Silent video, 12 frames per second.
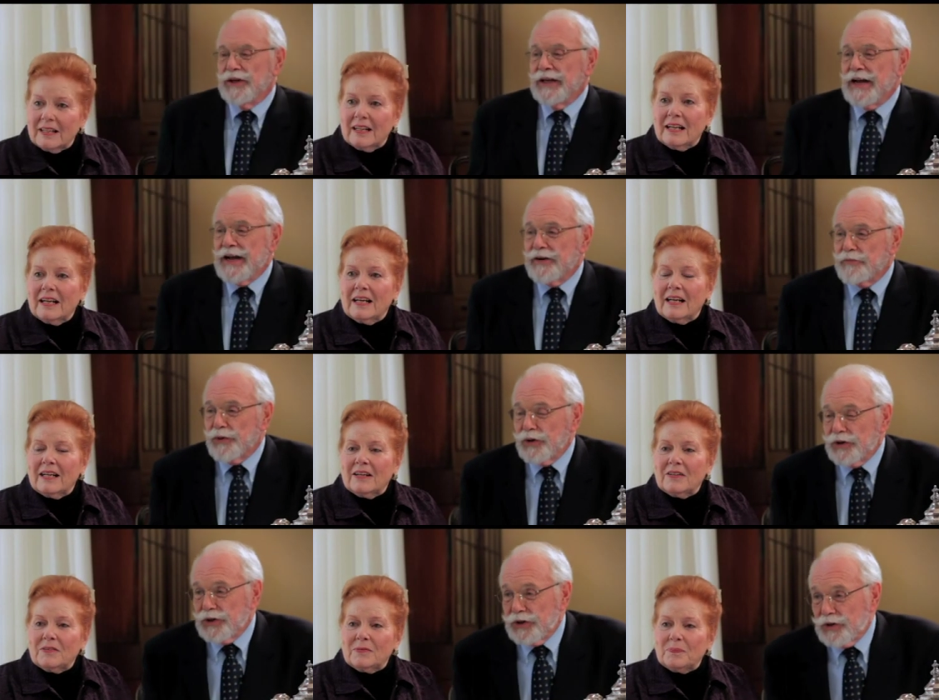Speaker 1: he kind of
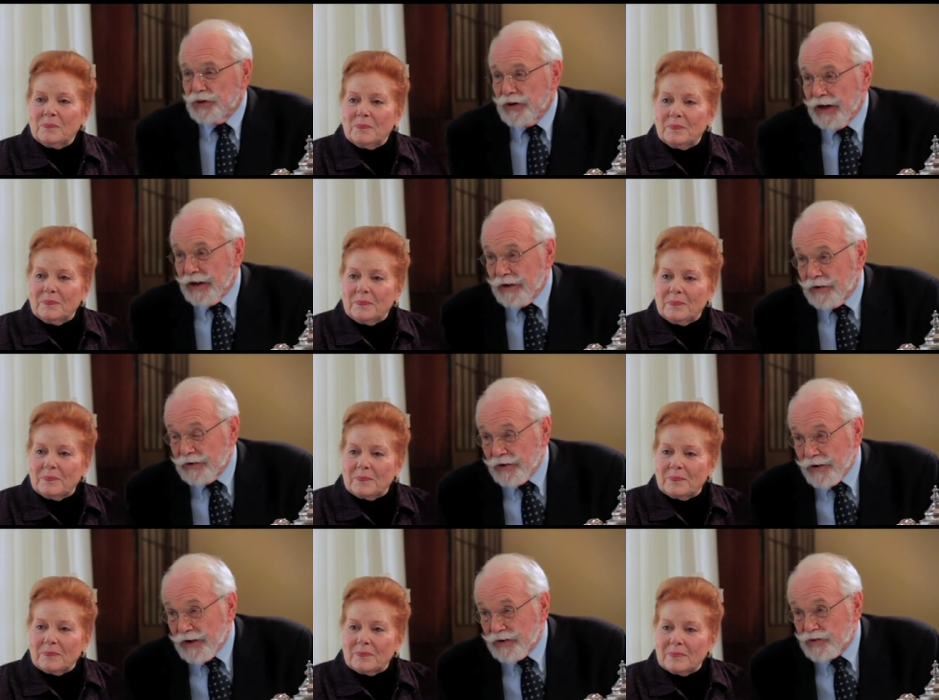pulled you and
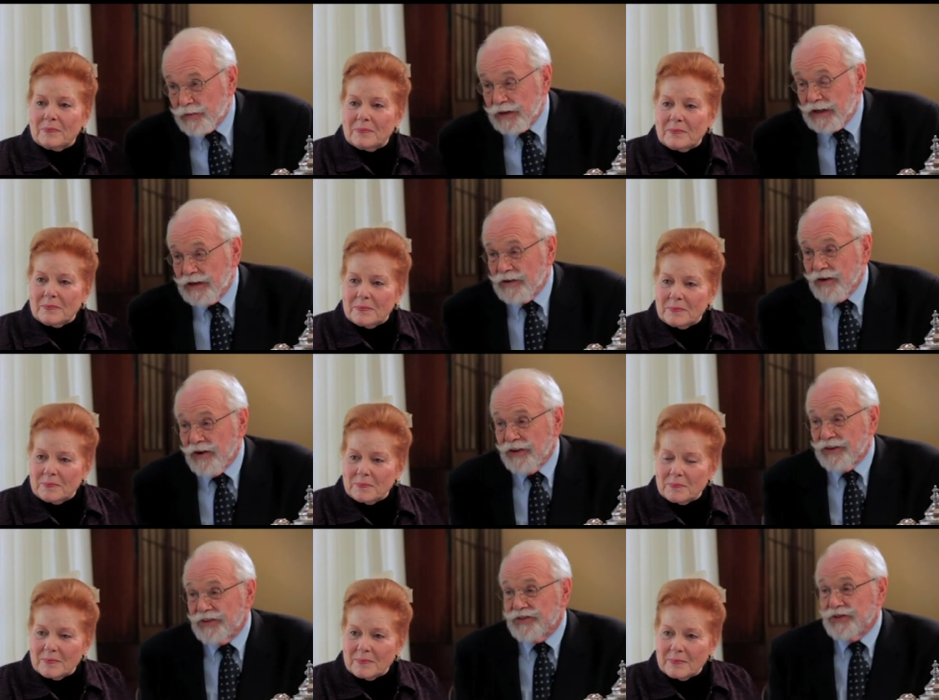your husband into
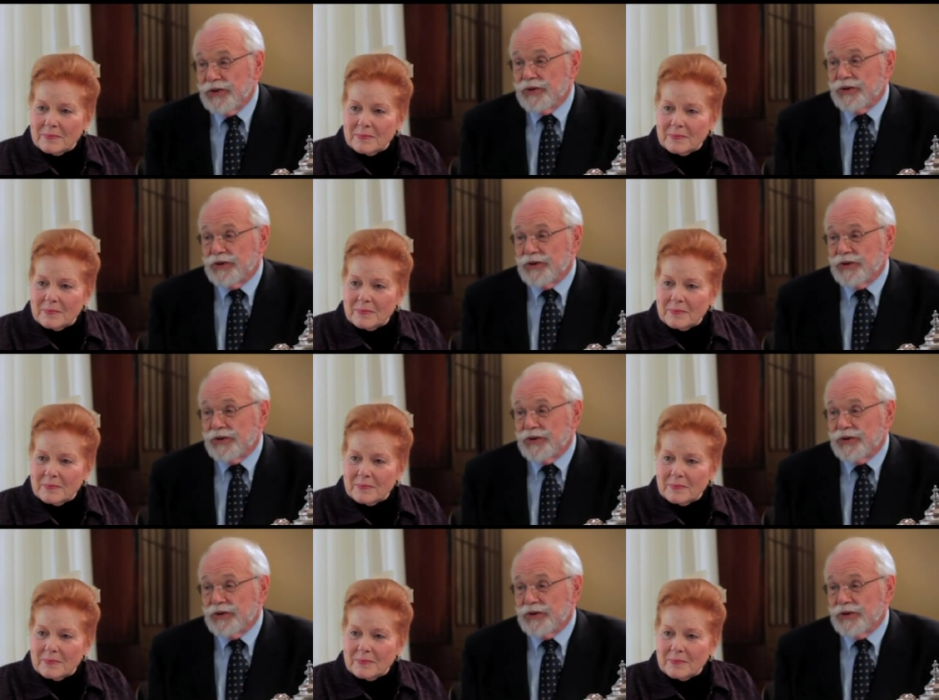all this too,